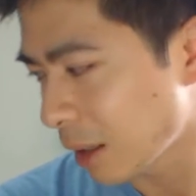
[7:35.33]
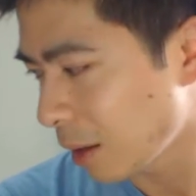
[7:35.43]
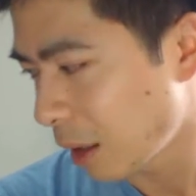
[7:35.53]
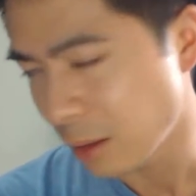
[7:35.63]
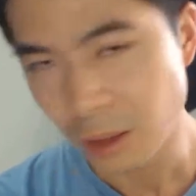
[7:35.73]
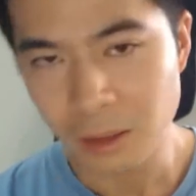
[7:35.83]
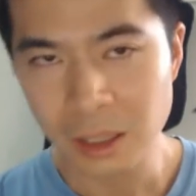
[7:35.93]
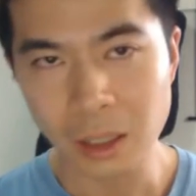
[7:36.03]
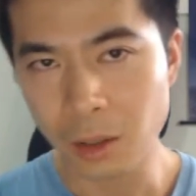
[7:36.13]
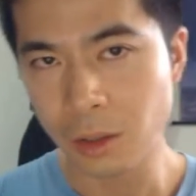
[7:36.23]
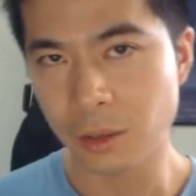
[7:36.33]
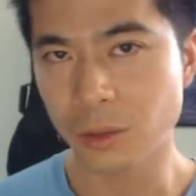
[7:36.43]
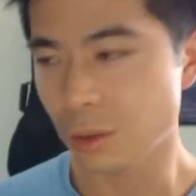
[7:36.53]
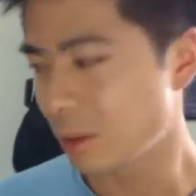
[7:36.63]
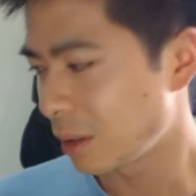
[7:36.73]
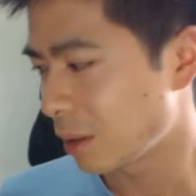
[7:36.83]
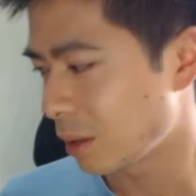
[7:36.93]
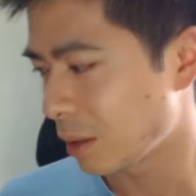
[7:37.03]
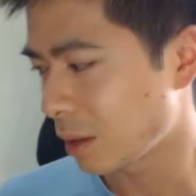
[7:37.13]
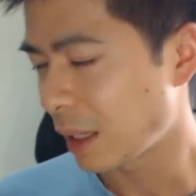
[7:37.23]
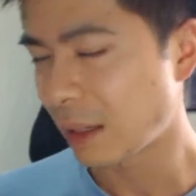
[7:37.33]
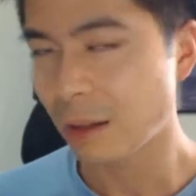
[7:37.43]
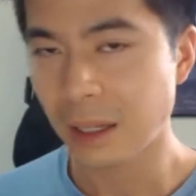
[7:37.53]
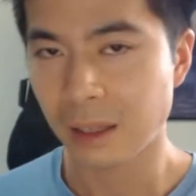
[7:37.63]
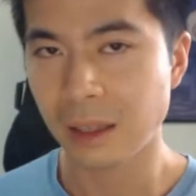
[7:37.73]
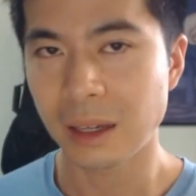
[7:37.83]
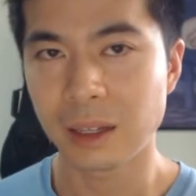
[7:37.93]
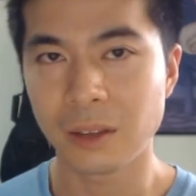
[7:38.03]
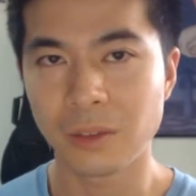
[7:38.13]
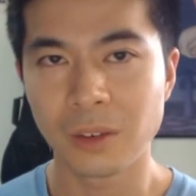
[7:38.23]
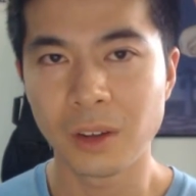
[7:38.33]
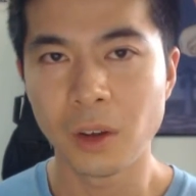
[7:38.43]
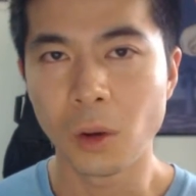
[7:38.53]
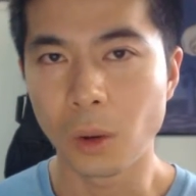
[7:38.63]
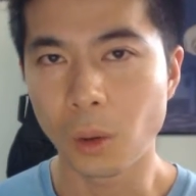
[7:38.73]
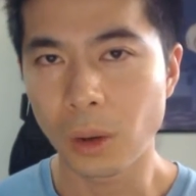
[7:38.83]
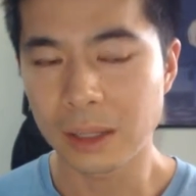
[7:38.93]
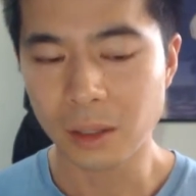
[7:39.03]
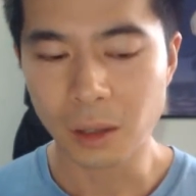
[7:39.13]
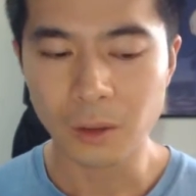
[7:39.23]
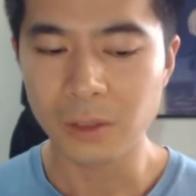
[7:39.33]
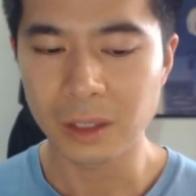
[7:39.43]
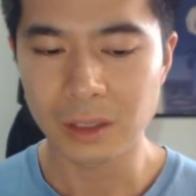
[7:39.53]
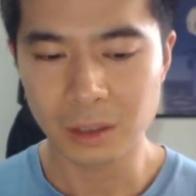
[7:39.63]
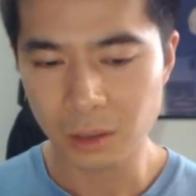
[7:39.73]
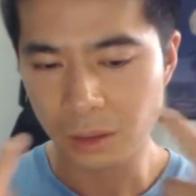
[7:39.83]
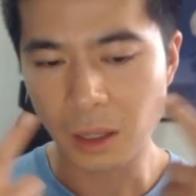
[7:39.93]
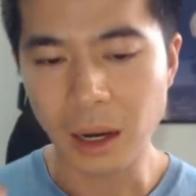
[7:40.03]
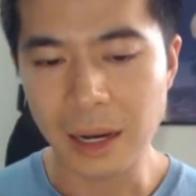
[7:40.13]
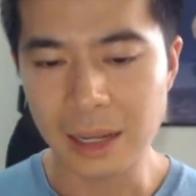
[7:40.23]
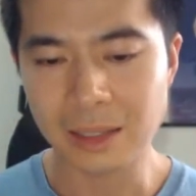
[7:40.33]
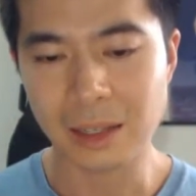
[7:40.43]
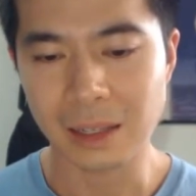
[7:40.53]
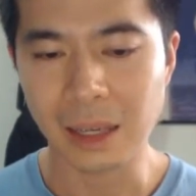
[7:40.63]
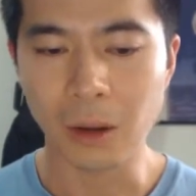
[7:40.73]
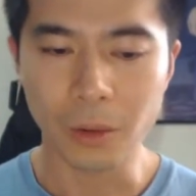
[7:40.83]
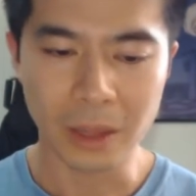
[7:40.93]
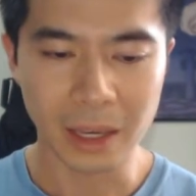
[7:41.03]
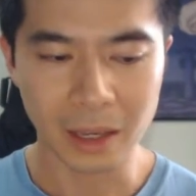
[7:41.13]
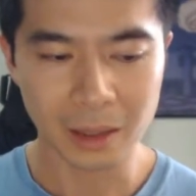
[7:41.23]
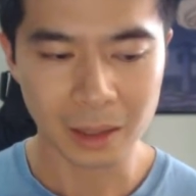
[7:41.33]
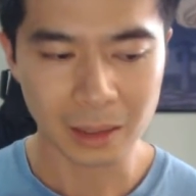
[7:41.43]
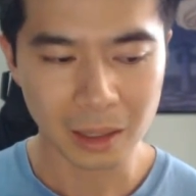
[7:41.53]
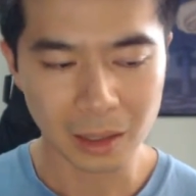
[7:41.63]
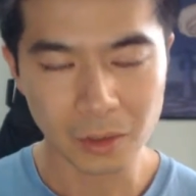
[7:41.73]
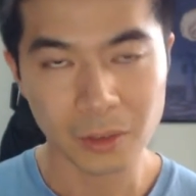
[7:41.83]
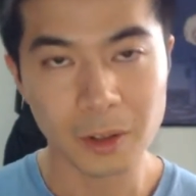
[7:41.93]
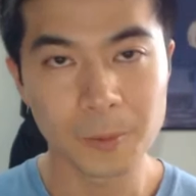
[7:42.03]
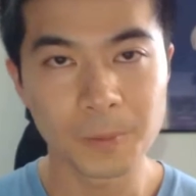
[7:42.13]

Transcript: Like I don't think I could have drawn Cloud like that or had the confidence to do the eyes like that or the hair like that if